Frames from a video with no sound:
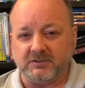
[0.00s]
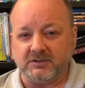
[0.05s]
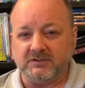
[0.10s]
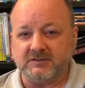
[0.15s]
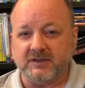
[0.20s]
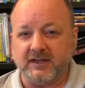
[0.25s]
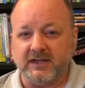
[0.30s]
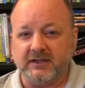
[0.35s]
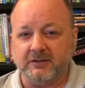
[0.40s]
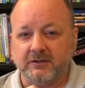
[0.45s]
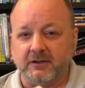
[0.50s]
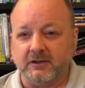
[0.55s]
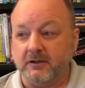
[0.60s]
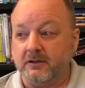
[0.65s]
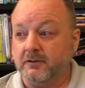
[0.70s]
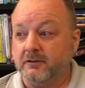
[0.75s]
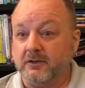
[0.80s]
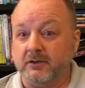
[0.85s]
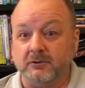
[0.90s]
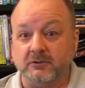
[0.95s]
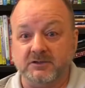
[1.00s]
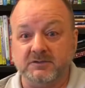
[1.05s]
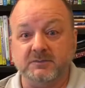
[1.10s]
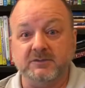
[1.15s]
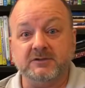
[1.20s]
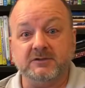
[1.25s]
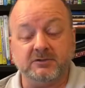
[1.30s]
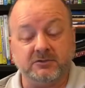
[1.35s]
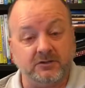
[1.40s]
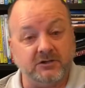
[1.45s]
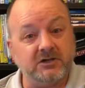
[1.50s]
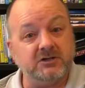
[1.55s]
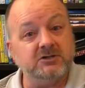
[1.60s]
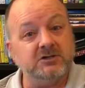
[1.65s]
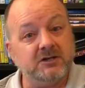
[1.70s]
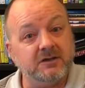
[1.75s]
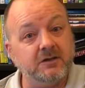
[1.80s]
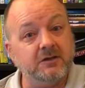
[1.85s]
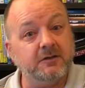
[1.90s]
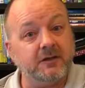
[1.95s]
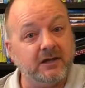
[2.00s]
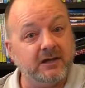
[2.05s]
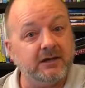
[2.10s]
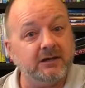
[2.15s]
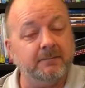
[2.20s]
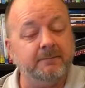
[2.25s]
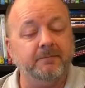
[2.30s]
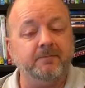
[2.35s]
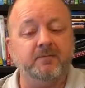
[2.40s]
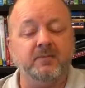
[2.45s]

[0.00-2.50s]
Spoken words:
just like the Christmas tradition thing.